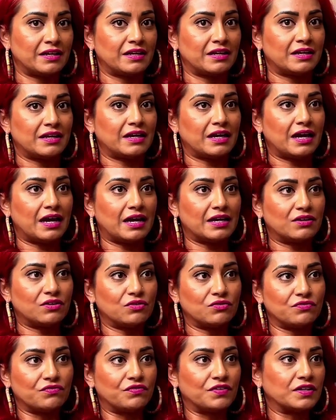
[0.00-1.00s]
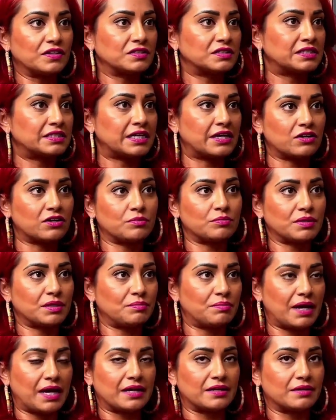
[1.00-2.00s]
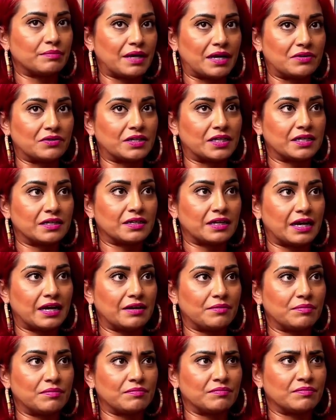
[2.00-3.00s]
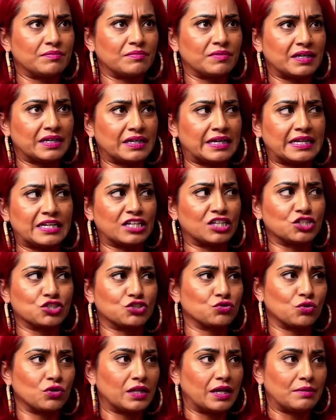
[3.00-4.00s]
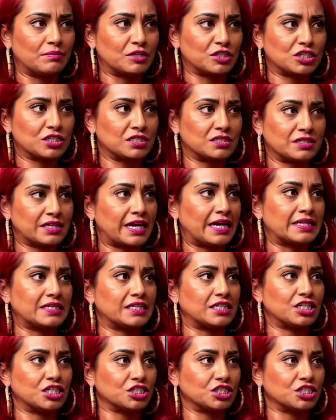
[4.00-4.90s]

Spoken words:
I don't feel terribly bad about it. I can control how much candy she